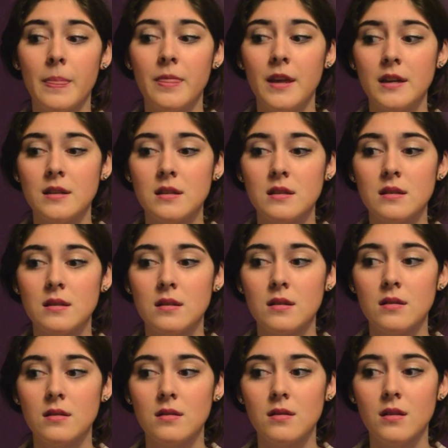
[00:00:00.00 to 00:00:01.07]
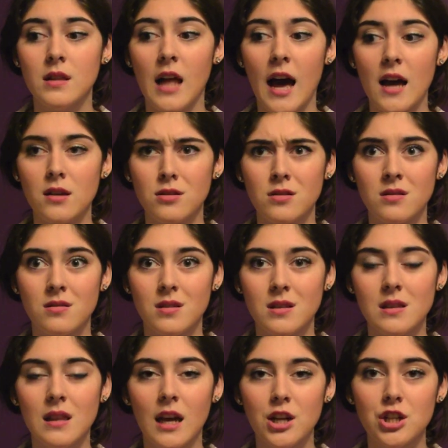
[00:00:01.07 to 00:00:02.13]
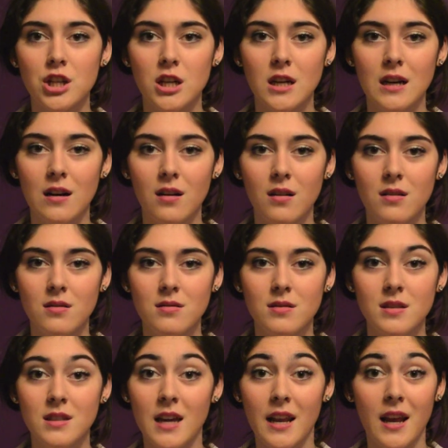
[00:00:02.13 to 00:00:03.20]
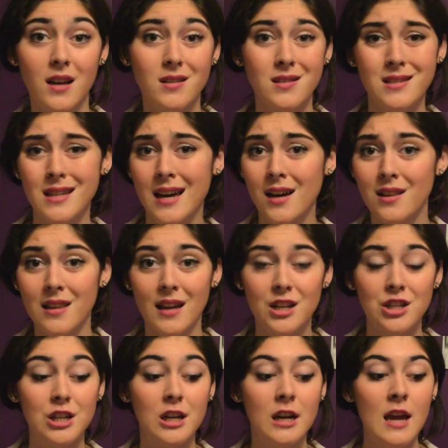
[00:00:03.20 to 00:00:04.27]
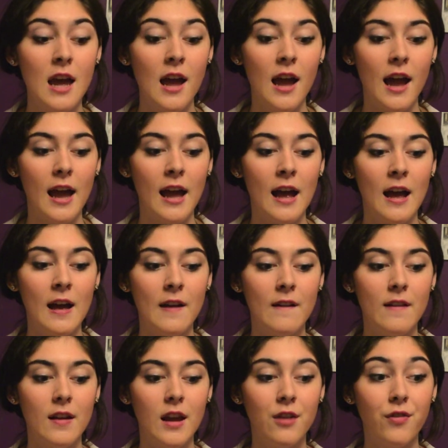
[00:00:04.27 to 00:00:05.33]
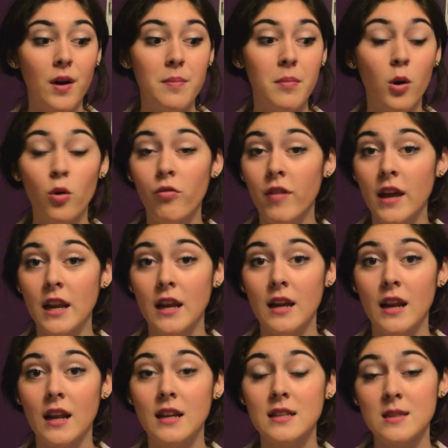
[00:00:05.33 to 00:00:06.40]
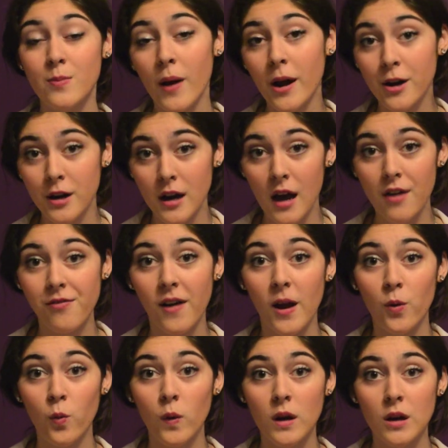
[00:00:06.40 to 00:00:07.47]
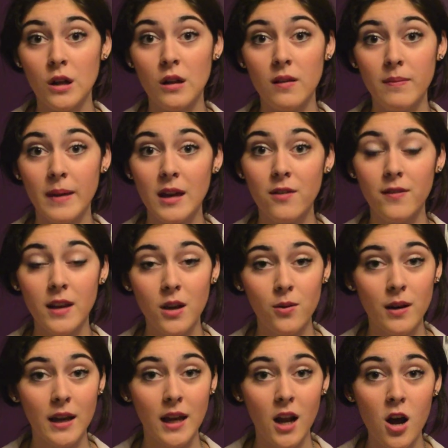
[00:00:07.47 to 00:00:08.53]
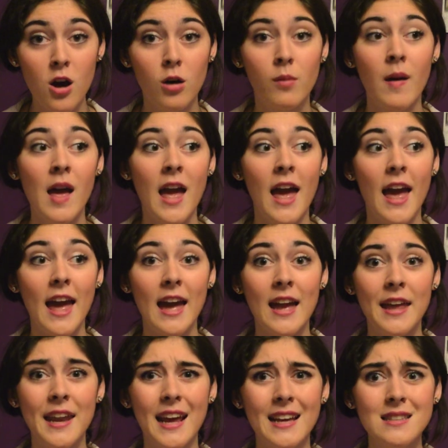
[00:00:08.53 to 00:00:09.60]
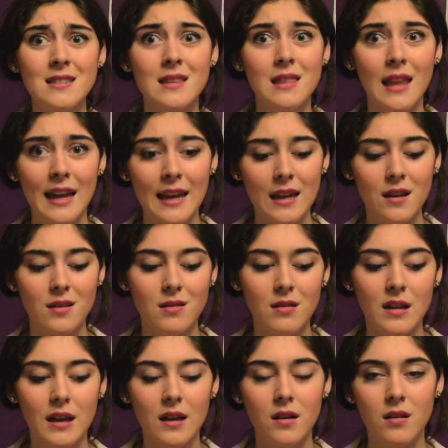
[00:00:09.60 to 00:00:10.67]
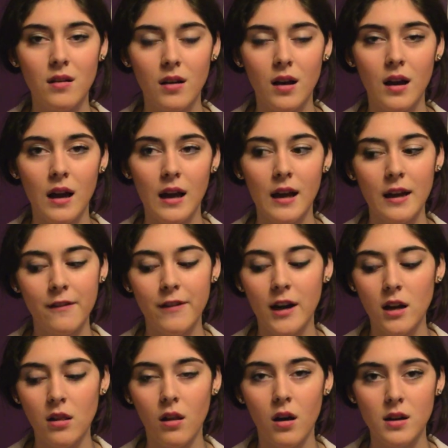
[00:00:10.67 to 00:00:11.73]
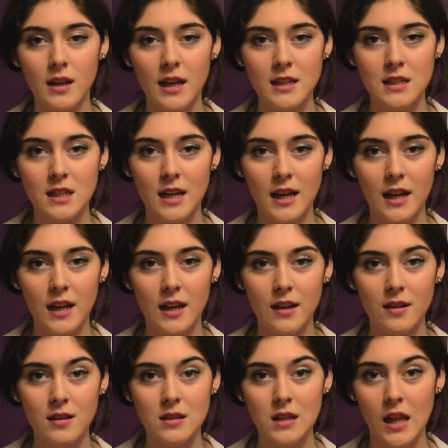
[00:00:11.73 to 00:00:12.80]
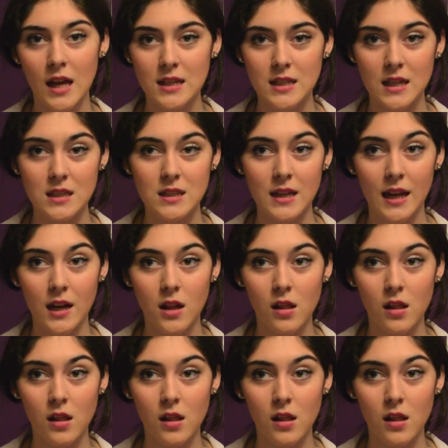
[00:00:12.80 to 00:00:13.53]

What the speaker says: this class, this lecture, TEDX style lecture, and if I'm motivated and inspired enough, I will make a video when I get home. And it's late. Like, I've had a long day today, and this class ends at 8